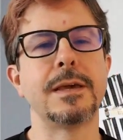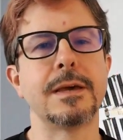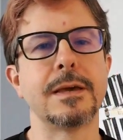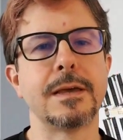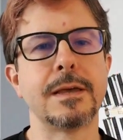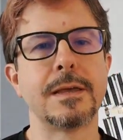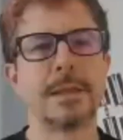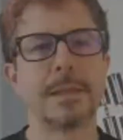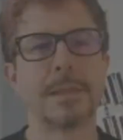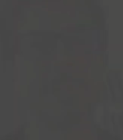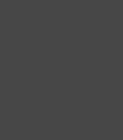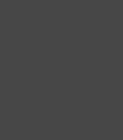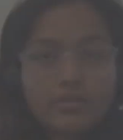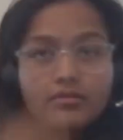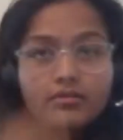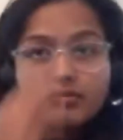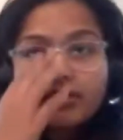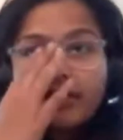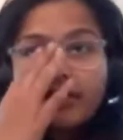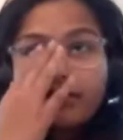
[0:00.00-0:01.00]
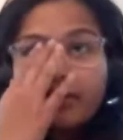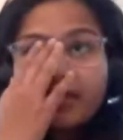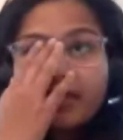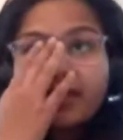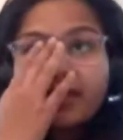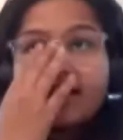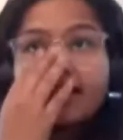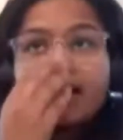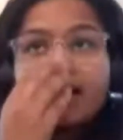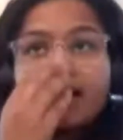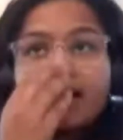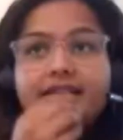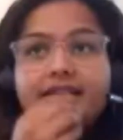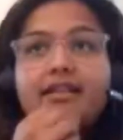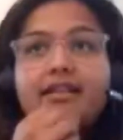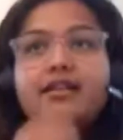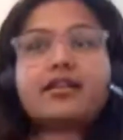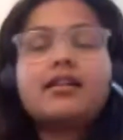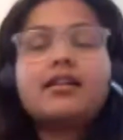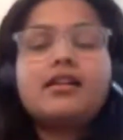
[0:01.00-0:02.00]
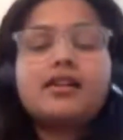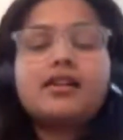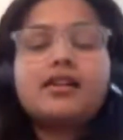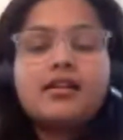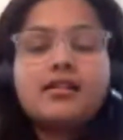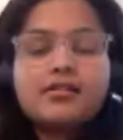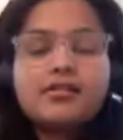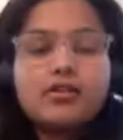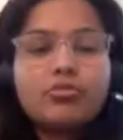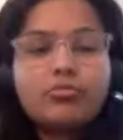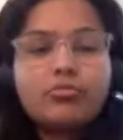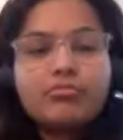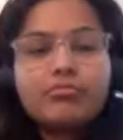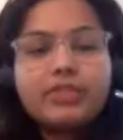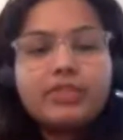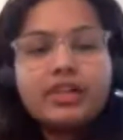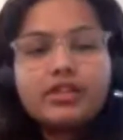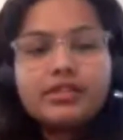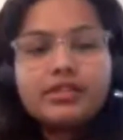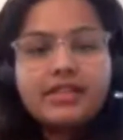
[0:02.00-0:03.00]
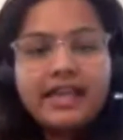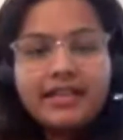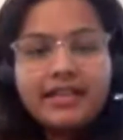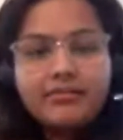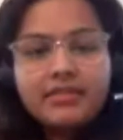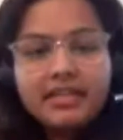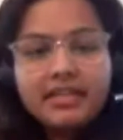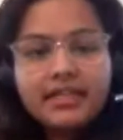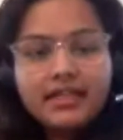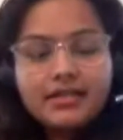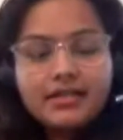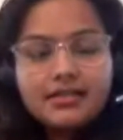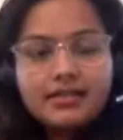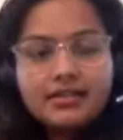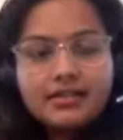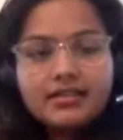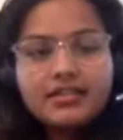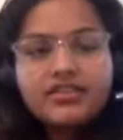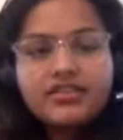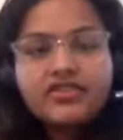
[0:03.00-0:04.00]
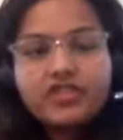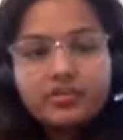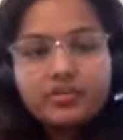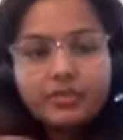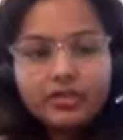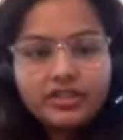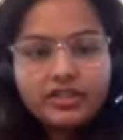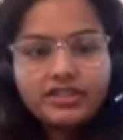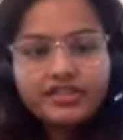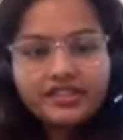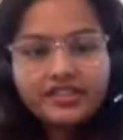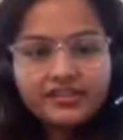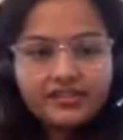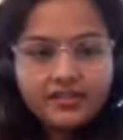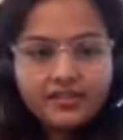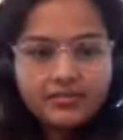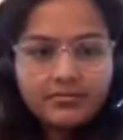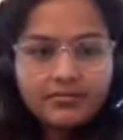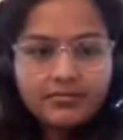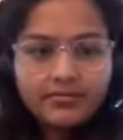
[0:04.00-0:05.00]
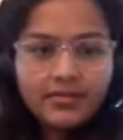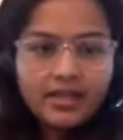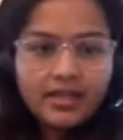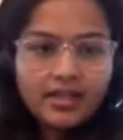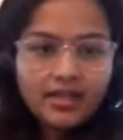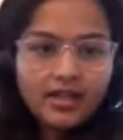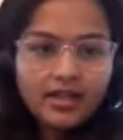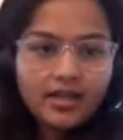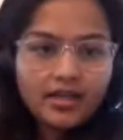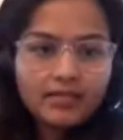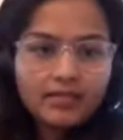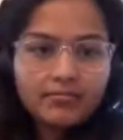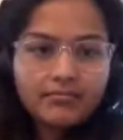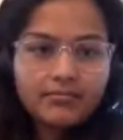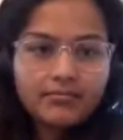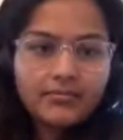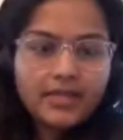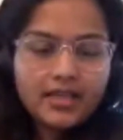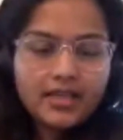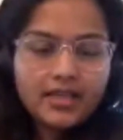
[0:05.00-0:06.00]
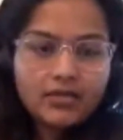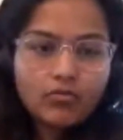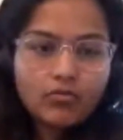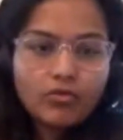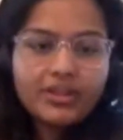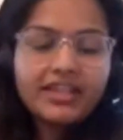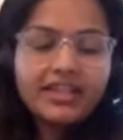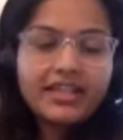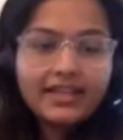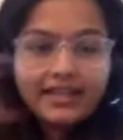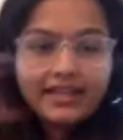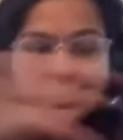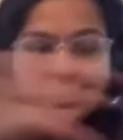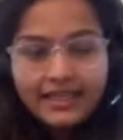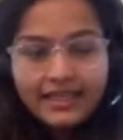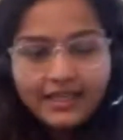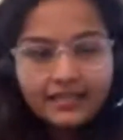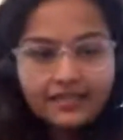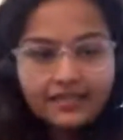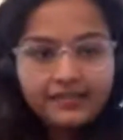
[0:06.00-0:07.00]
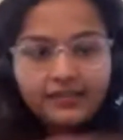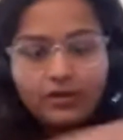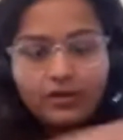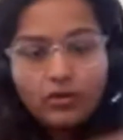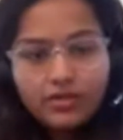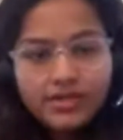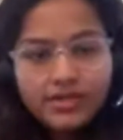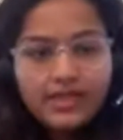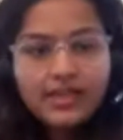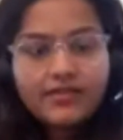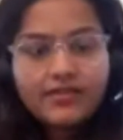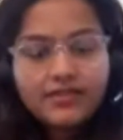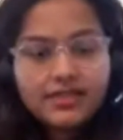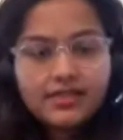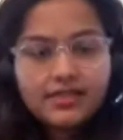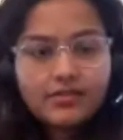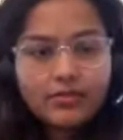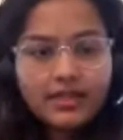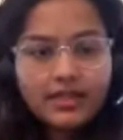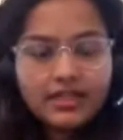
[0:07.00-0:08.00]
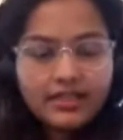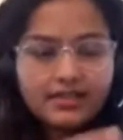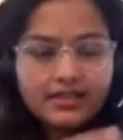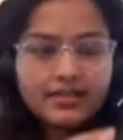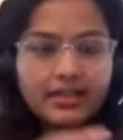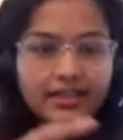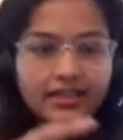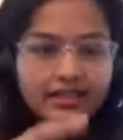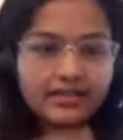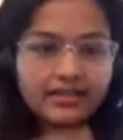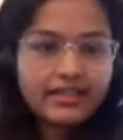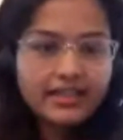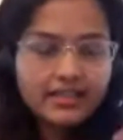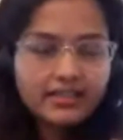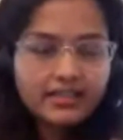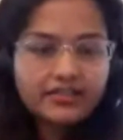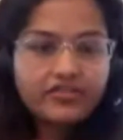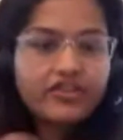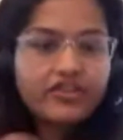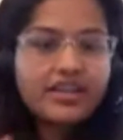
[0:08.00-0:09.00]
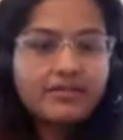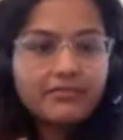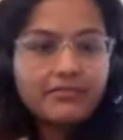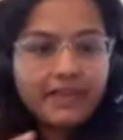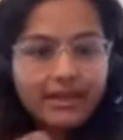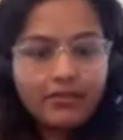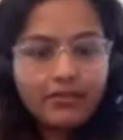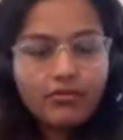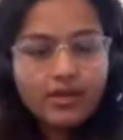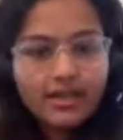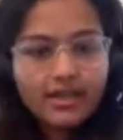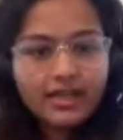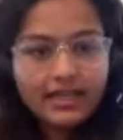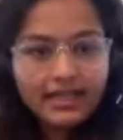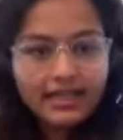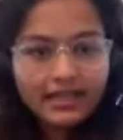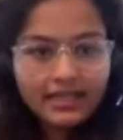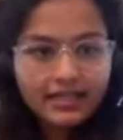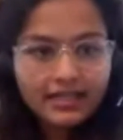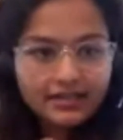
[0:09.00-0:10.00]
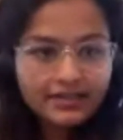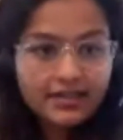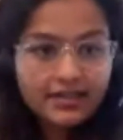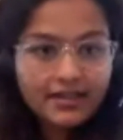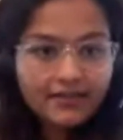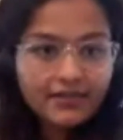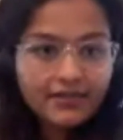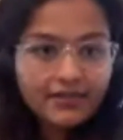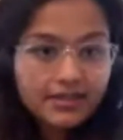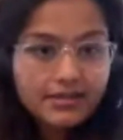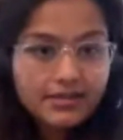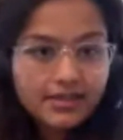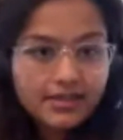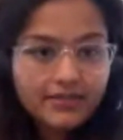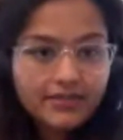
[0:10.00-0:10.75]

definitely. I think so because Ably is a distributed system within its own service as well. It's like a data stream network in itself as a service, which